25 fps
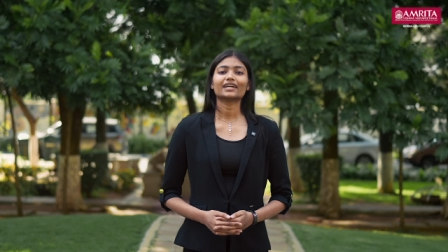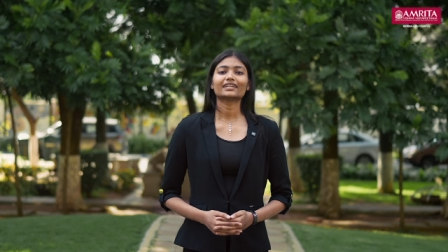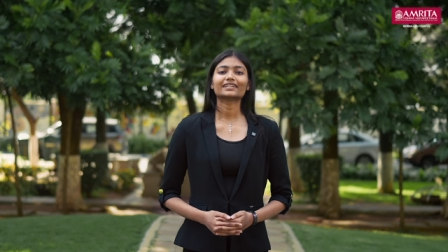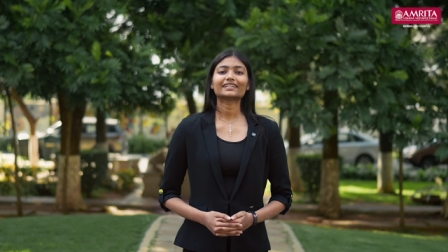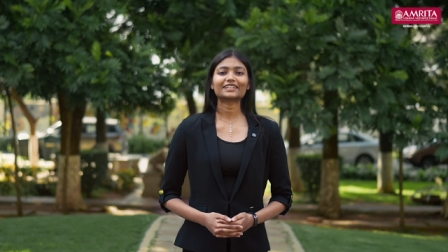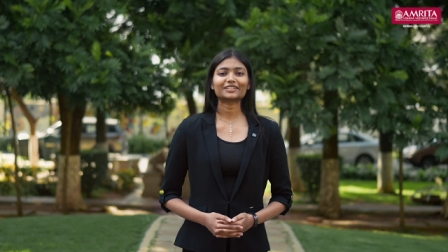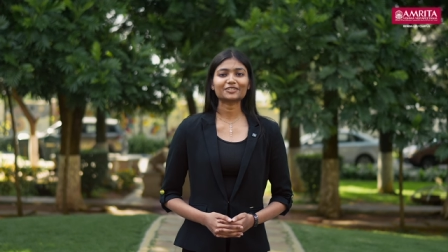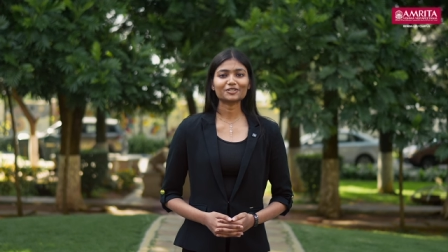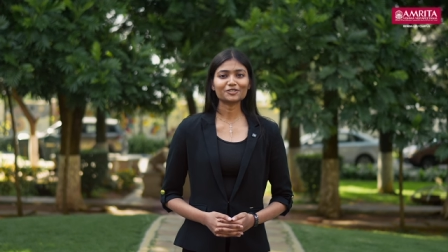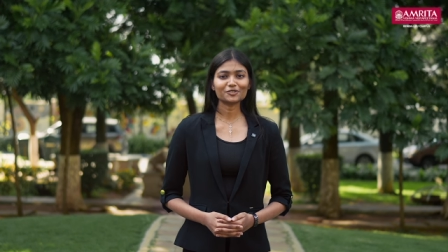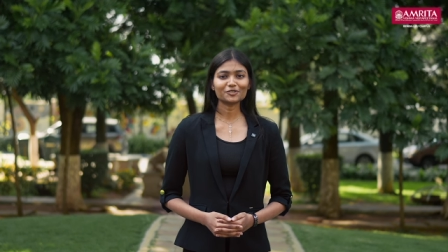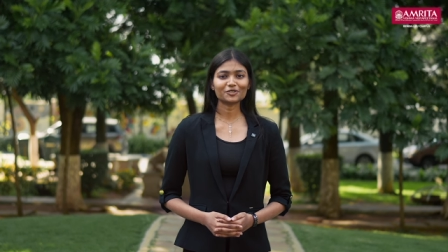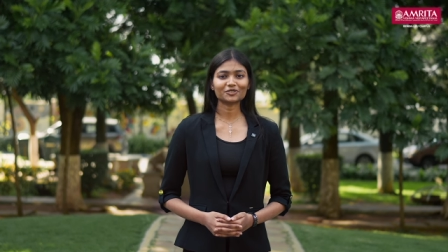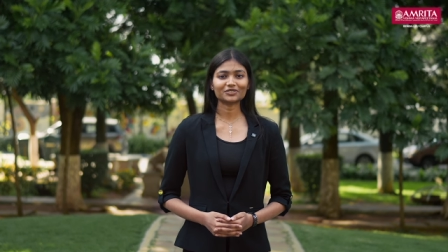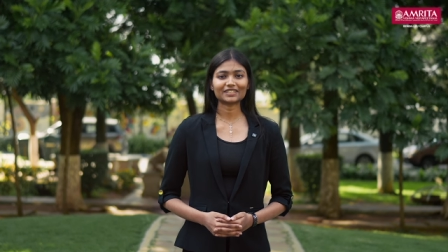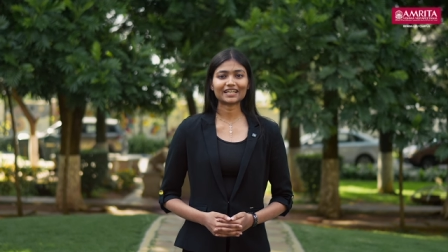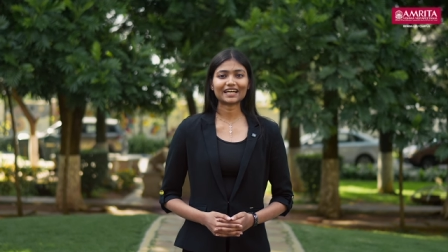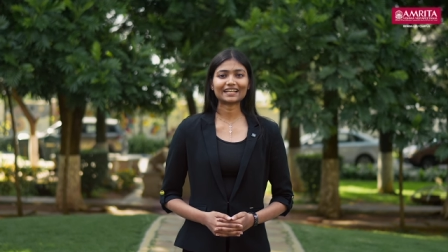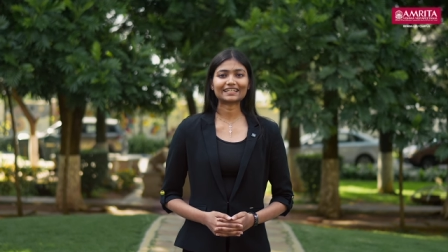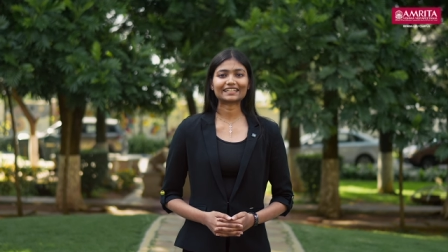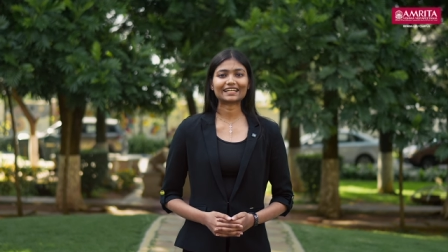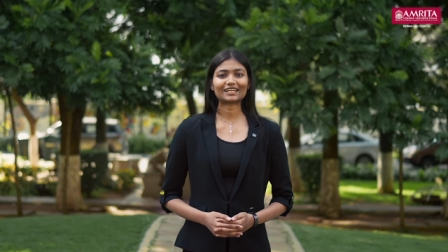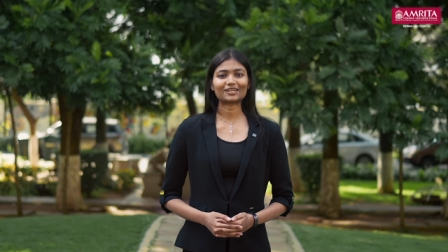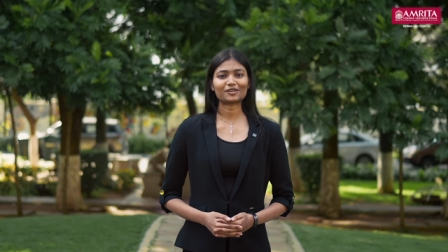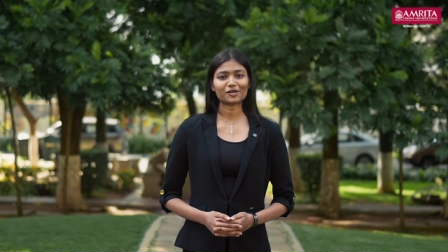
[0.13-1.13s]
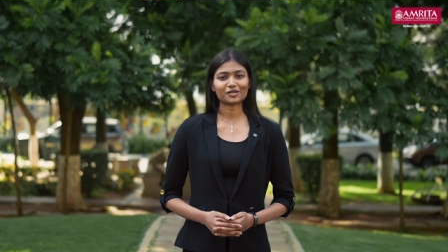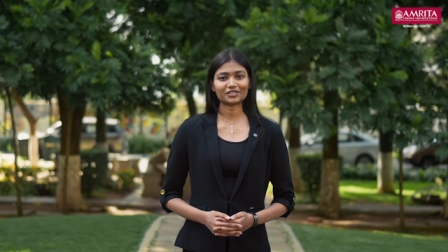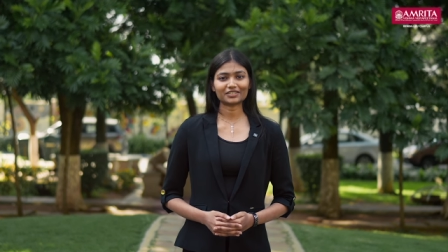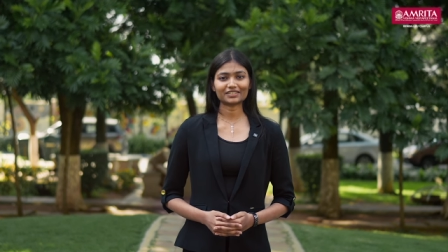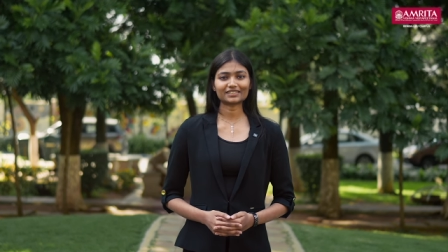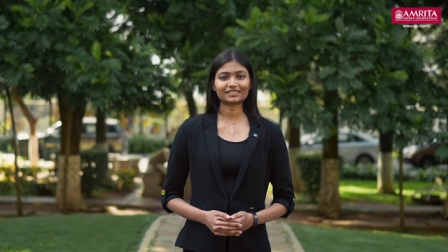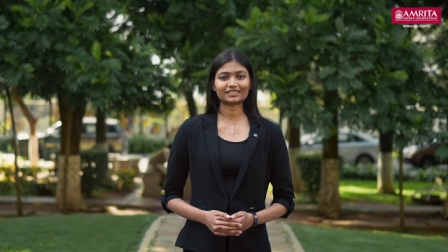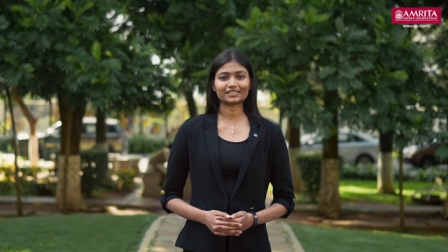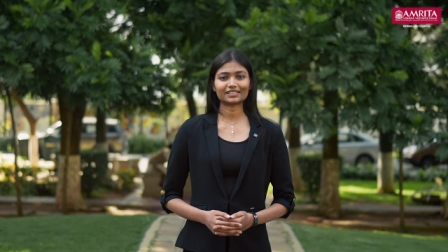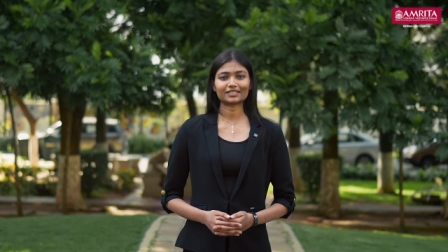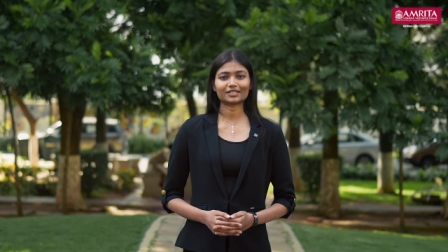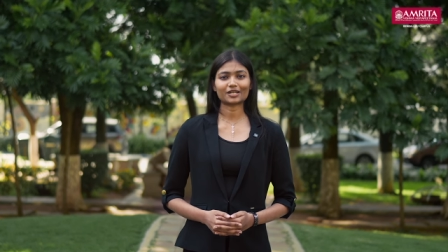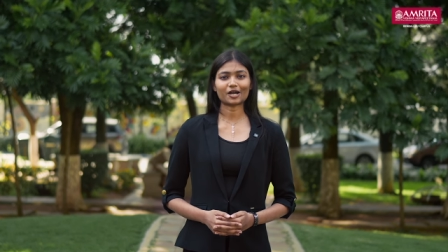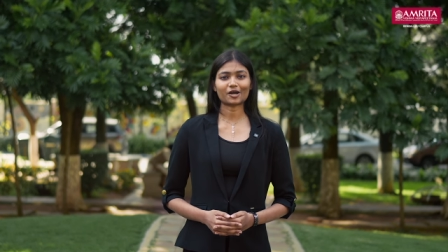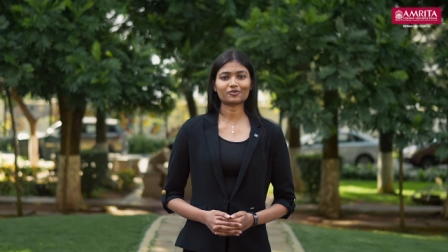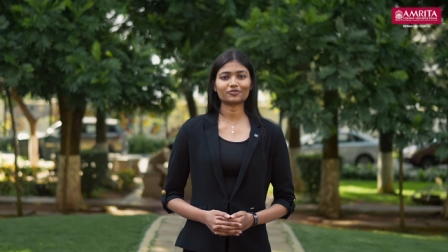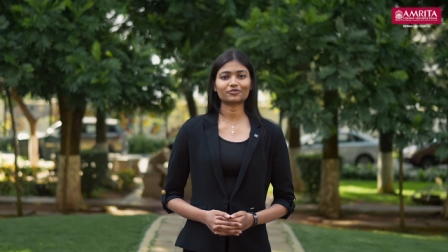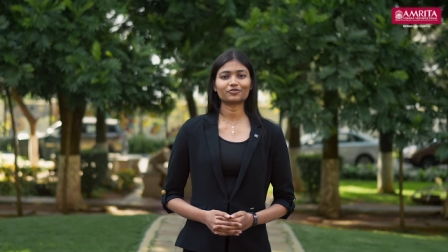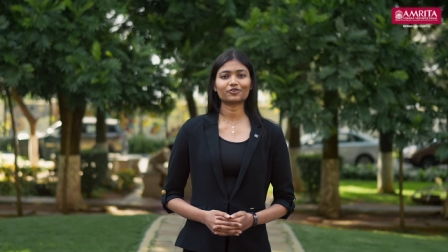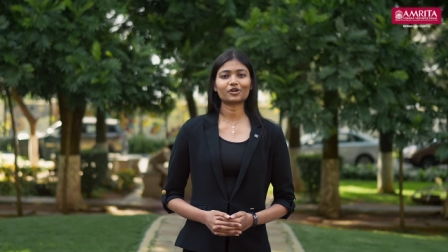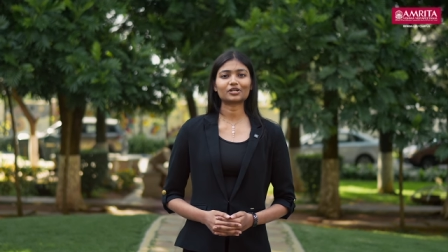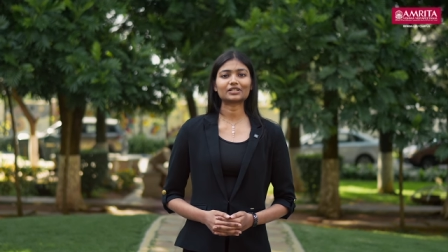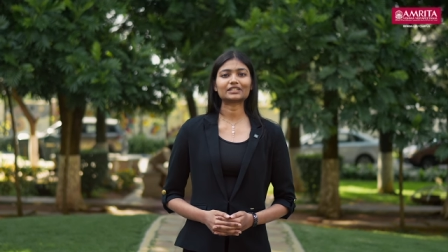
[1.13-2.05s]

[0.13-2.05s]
Did you know that Deloitte is renowned for